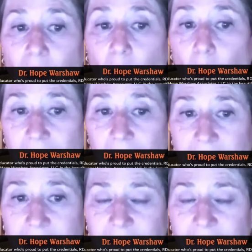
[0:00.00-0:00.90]
weight.
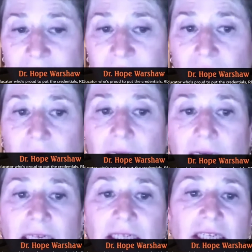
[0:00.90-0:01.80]
In
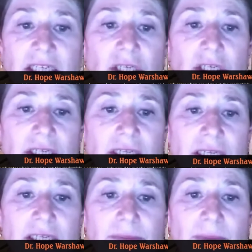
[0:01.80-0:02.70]
addition to these
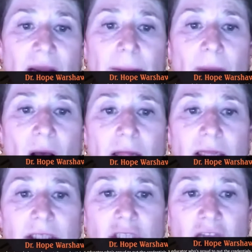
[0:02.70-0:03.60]
metabolic
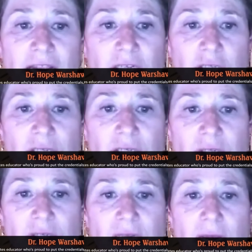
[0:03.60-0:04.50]

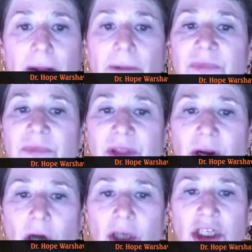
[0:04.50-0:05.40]
changes, there are
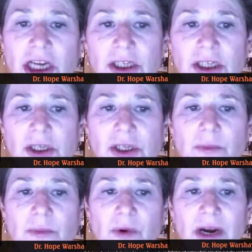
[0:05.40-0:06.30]
changes in the
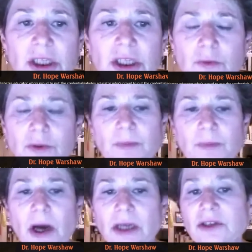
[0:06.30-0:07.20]
brain's
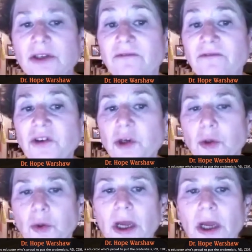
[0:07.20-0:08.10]
response to food.
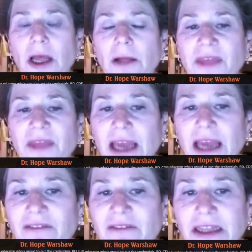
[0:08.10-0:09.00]
They
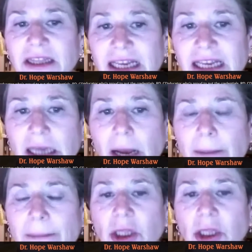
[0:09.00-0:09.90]
have less
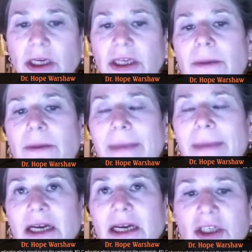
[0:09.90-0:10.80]
ability to
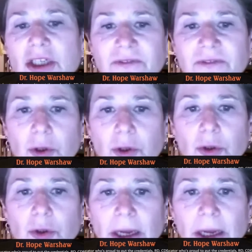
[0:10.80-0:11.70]
manage food